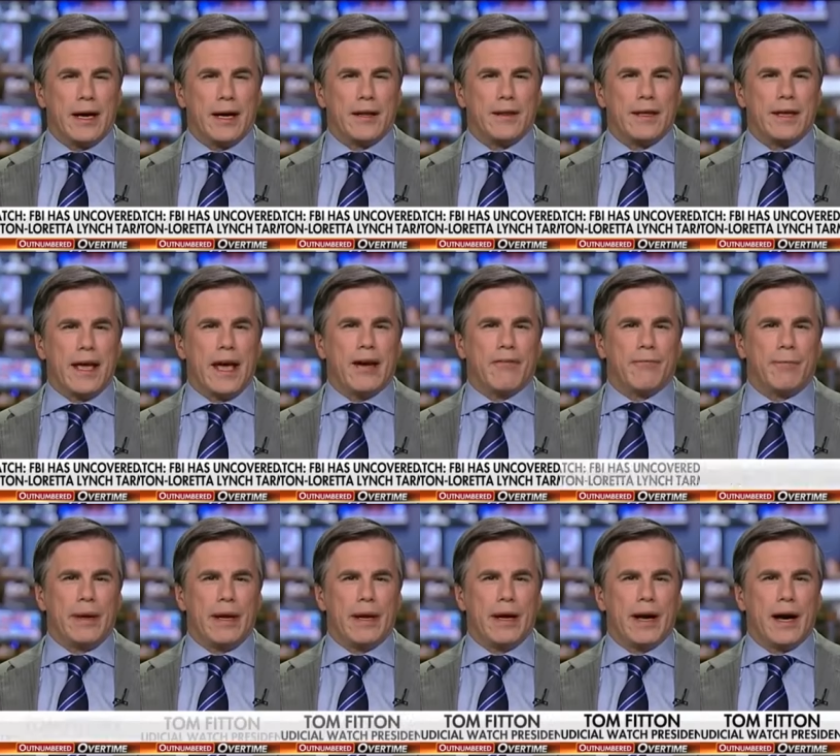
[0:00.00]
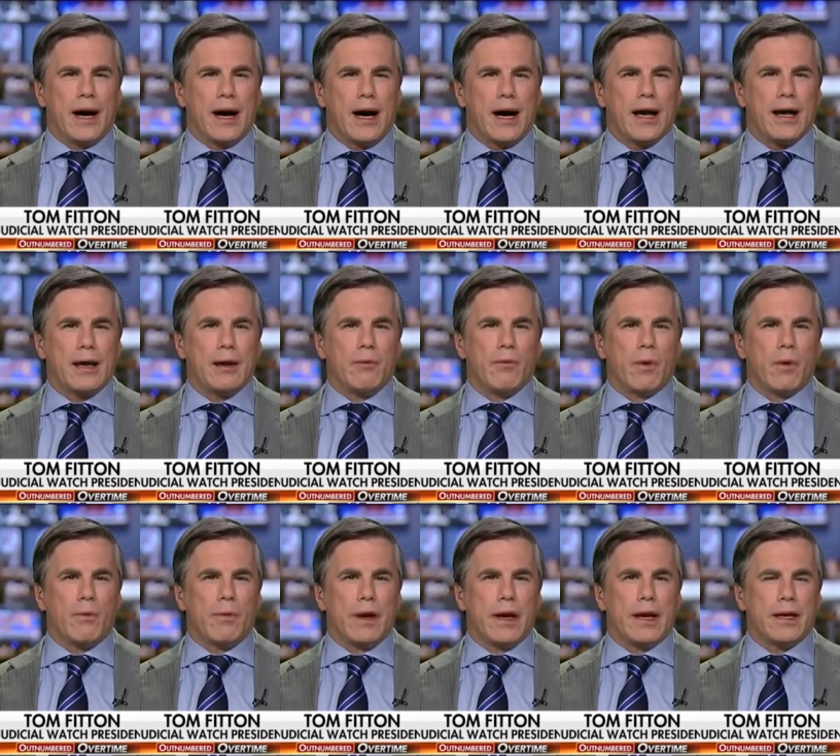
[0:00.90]
Uh, the FBI,
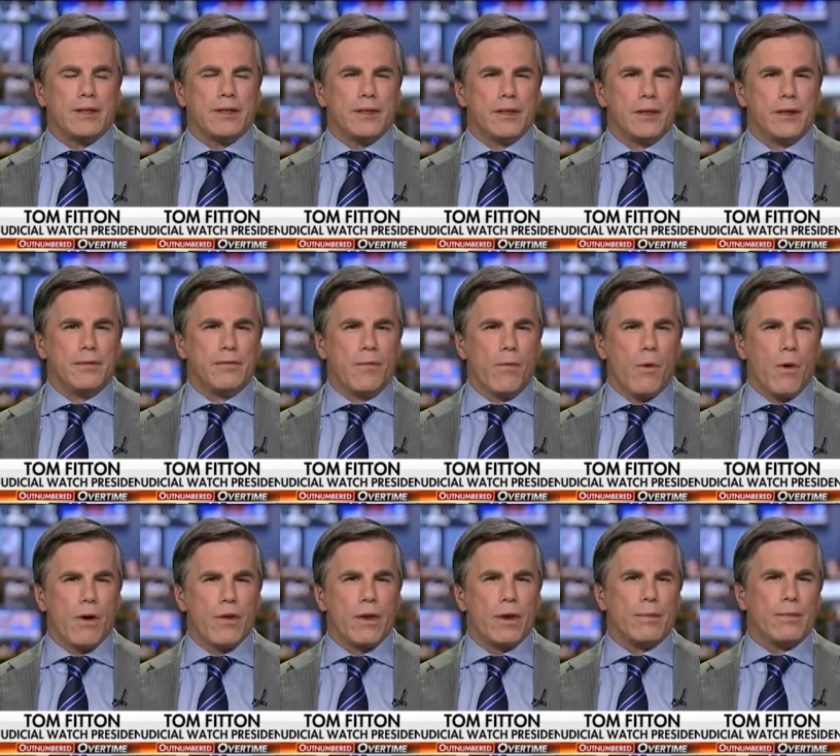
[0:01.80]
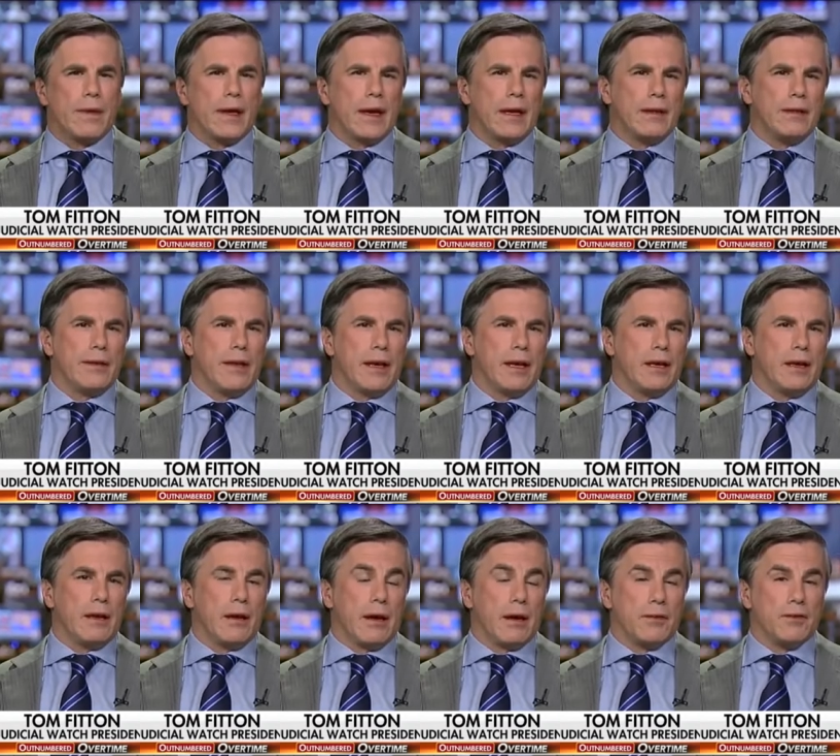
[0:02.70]
when we had sued for them, they did
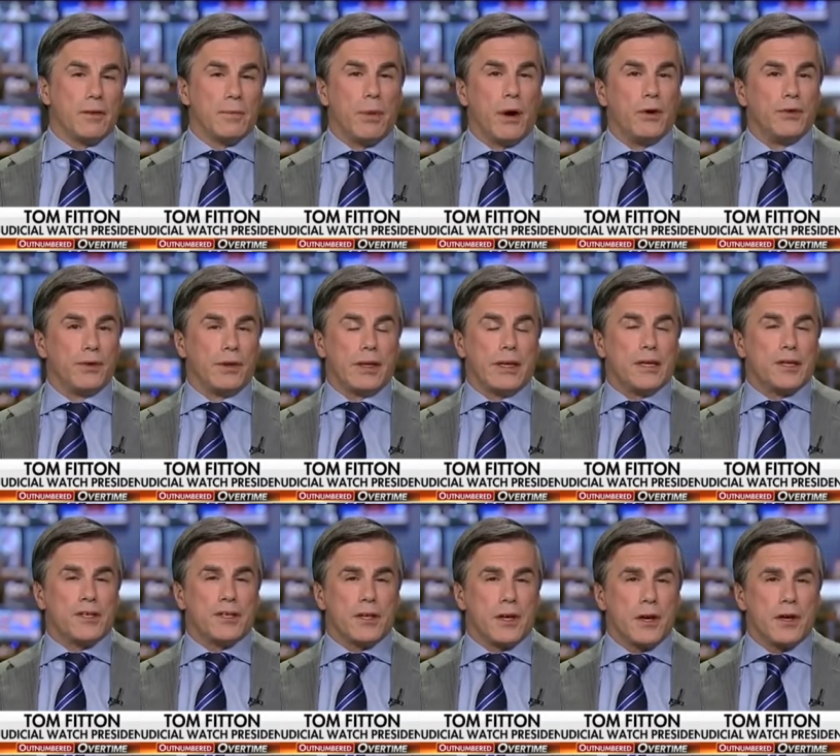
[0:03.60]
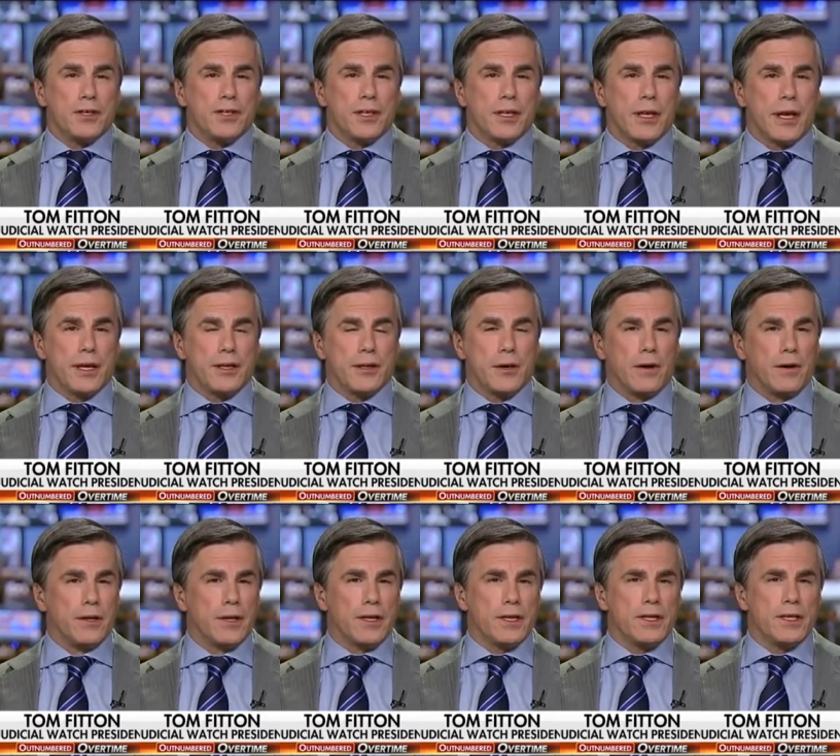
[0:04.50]
a, a supposedly a search and they
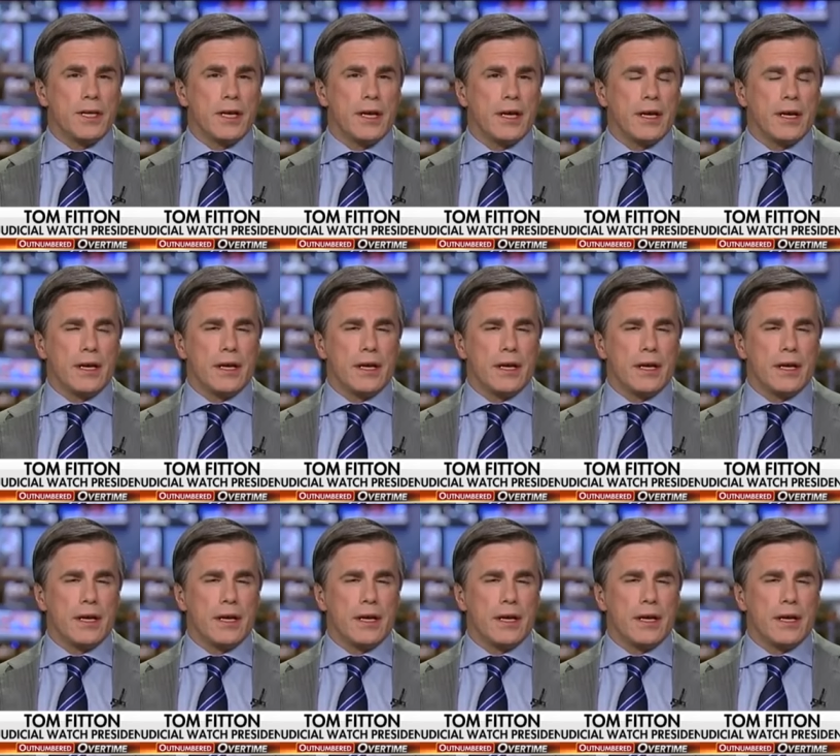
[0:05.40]
told us